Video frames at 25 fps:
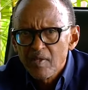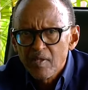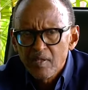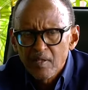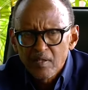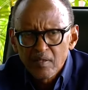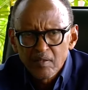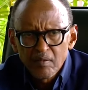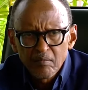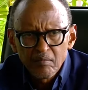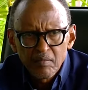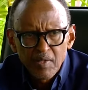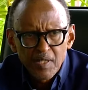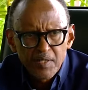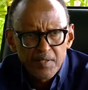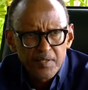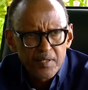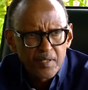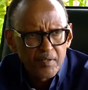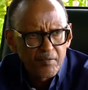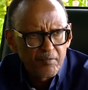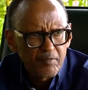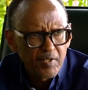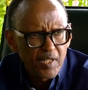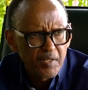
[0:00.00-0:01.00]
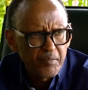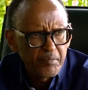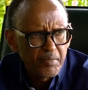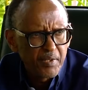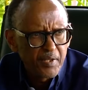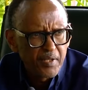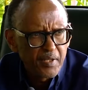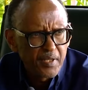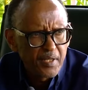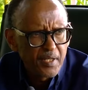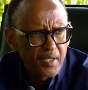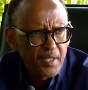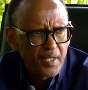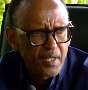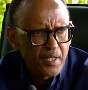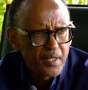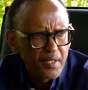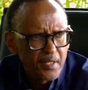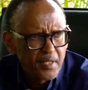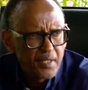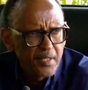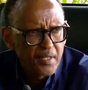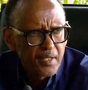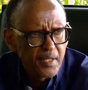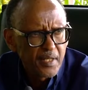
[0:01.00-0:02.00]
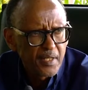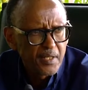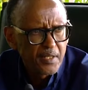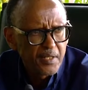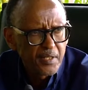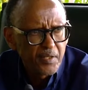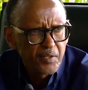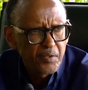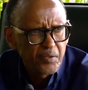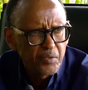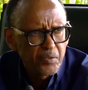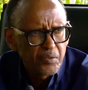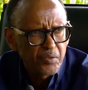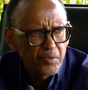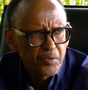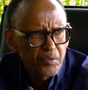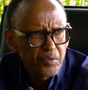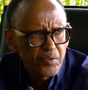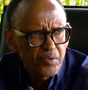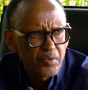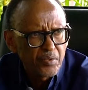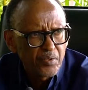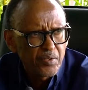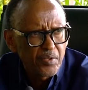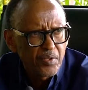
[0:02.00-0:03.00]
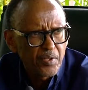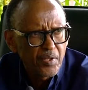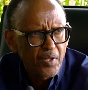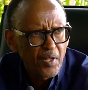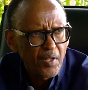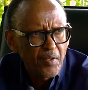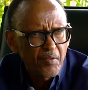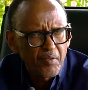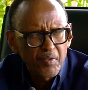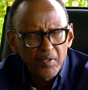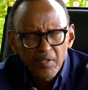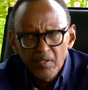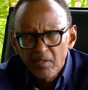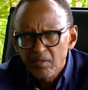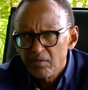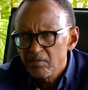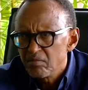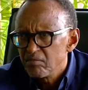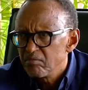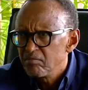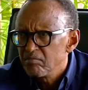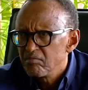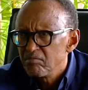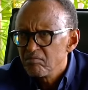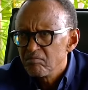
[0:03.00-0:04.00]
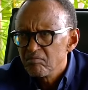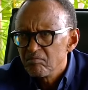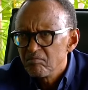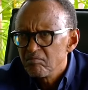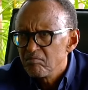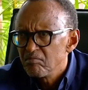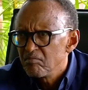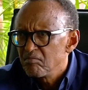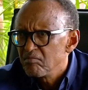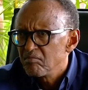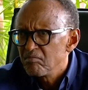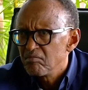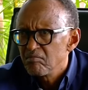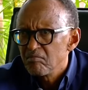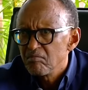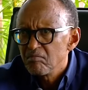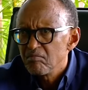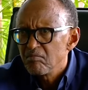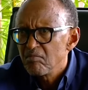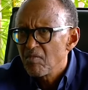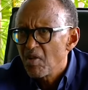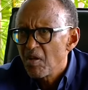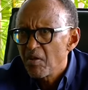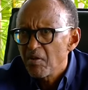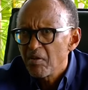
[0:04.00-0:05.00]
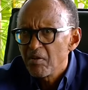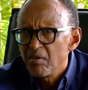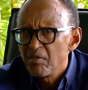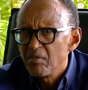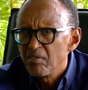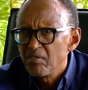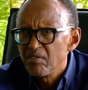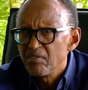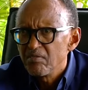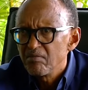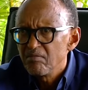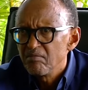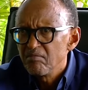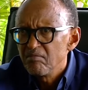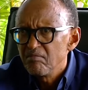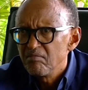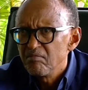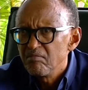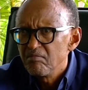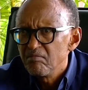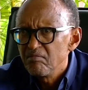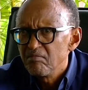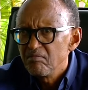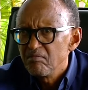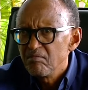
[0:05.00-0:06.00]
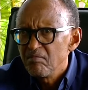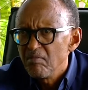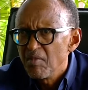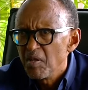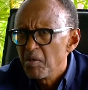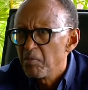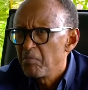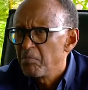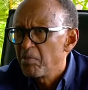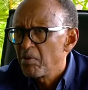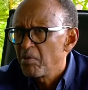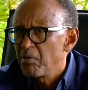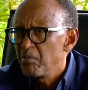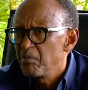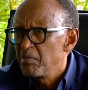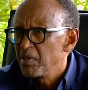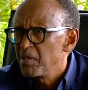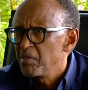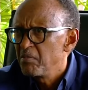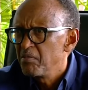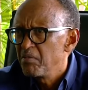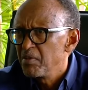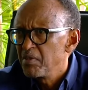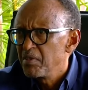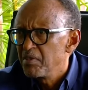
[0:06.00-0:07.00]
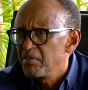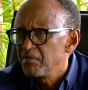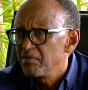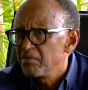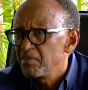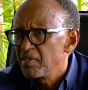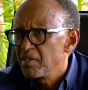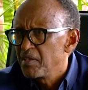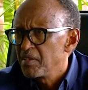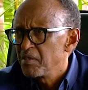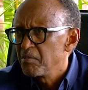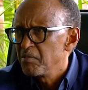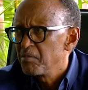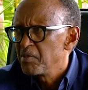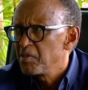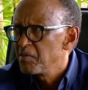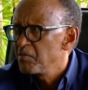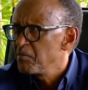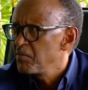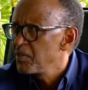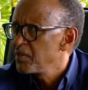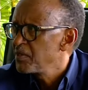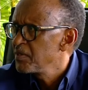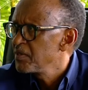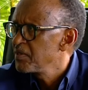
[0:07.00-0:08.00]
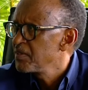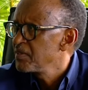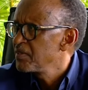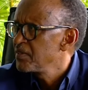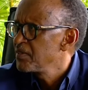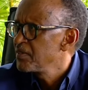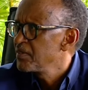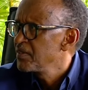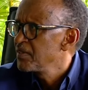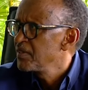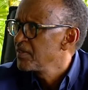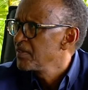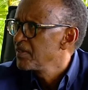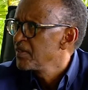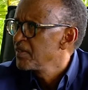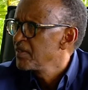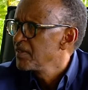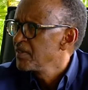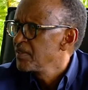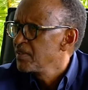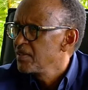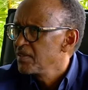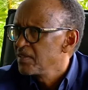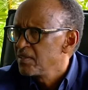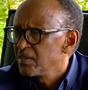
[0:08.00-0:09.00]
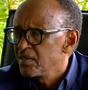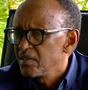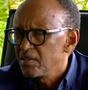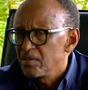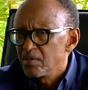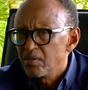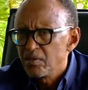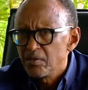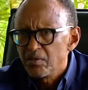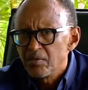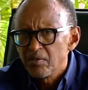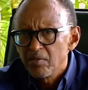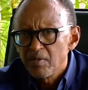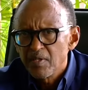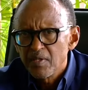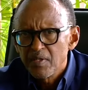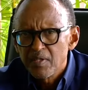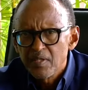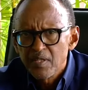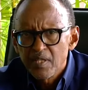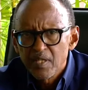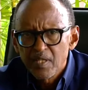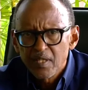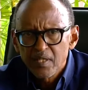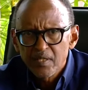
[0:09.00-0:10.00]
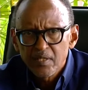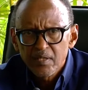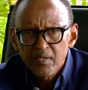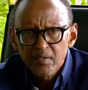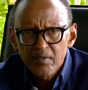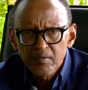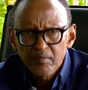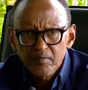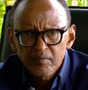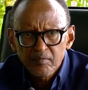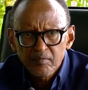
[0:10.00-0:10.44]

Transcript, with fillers: uh, must have happened in 1992, I think around April maybe, if I remember, or towards that.